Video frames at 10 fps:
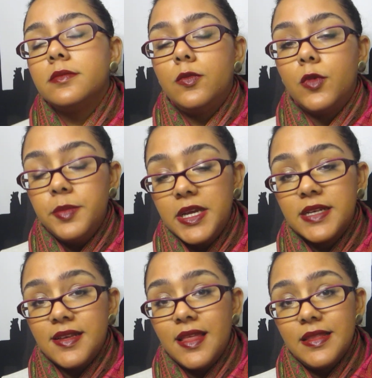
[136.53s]
One,
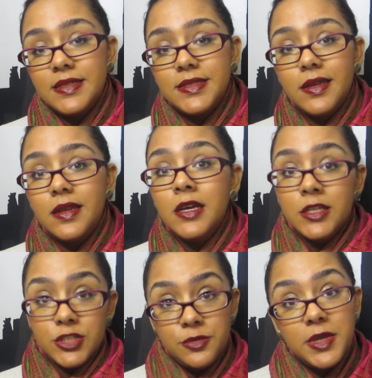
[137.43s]
because I like the scent.
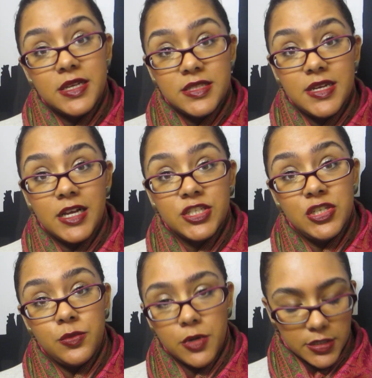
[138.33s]
Two, because it
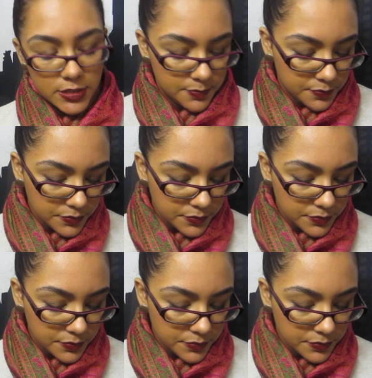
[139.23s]
actually works.